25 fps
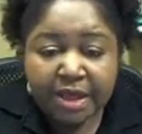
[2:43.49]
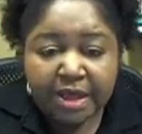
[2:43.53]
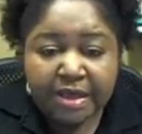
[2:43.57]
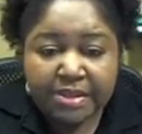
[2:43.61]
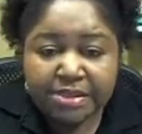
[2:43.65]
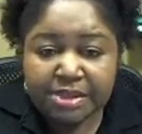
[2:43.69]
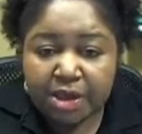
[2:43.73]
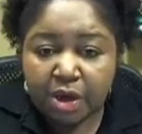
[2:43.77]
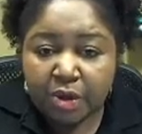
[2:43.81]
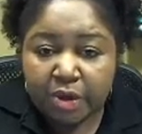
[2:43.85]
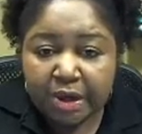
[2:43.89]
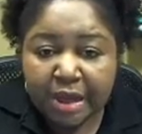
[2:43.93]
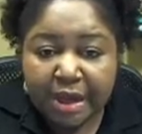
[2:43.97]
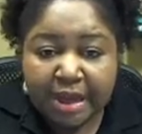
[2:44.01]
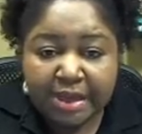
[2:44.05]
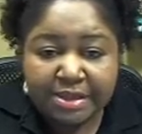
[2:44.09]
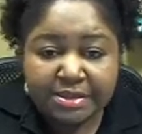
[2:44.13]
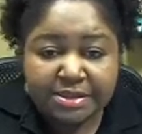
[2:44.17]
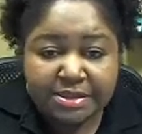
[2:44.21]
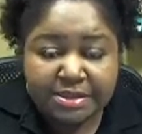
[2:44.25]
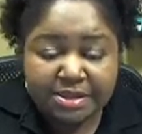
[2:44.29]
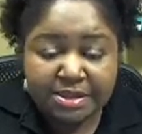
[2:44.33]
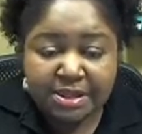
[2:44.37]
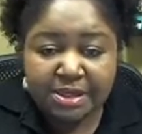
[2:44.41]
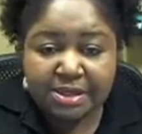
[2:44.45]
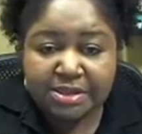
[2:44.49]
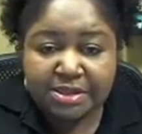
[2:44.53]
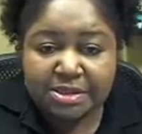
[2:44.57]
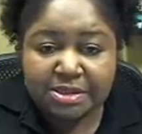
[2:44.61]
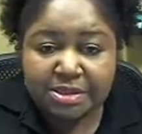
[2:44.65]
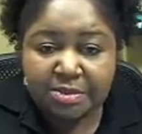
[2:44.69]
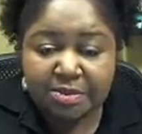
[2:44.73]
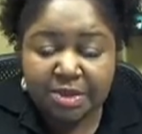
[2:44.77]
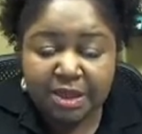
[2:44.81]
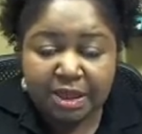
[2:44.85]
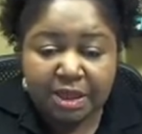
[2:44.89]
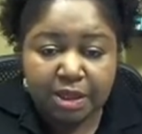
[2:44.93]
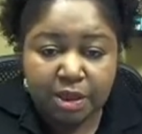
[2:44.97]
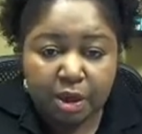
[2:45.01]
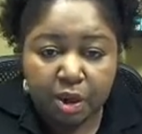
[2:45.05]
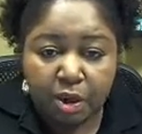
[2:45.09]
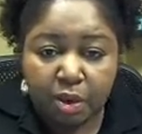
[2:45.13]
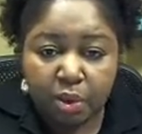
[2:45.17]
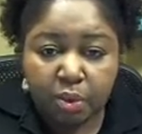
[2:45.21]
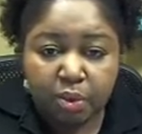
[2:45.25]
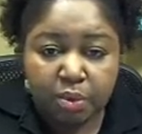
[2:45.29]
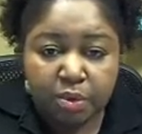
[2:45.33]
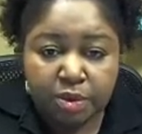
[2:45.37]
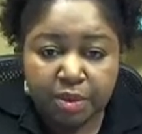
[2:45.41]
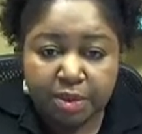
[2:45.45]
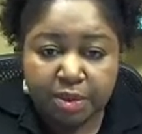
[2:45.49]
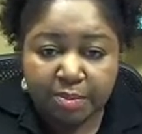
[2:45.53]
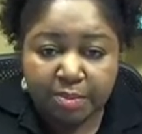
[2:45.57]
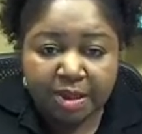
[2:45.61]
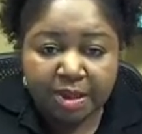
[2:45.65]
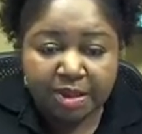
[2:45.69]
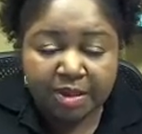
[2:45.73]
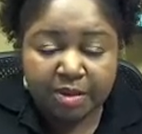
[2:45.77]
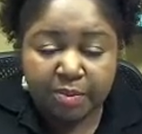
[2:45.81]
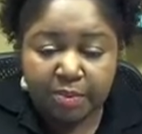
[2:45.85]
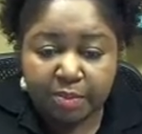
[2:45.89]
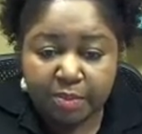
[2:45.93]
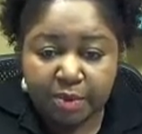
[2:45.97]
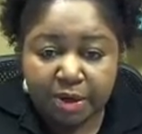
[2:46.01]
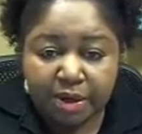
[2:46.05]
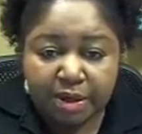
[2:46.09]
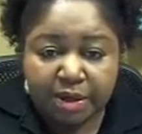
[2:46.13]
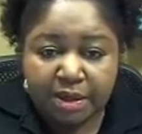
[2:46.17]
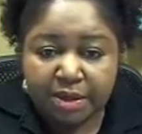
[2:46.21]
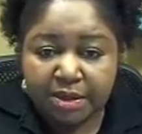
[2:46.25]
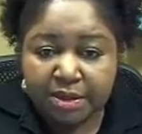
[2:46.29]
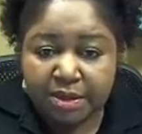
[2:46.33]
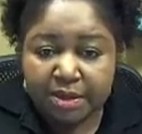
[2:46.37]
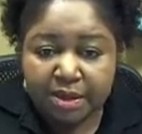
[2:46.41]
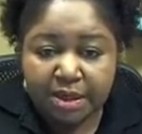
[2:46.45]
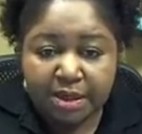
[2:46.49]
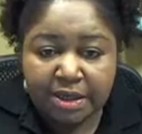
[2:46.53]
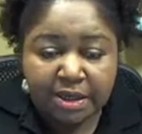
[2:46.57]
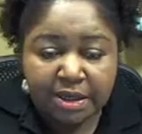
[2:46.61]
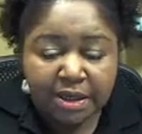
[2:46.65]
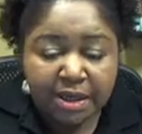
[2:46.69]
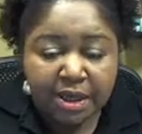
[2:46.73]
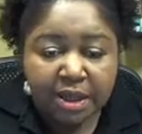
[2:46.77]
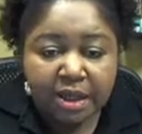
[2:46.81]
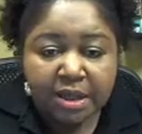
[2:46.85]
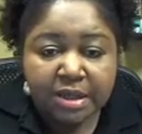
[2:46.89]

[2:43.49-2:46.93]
it's all kinds of things to make it hold and make the braid look neat.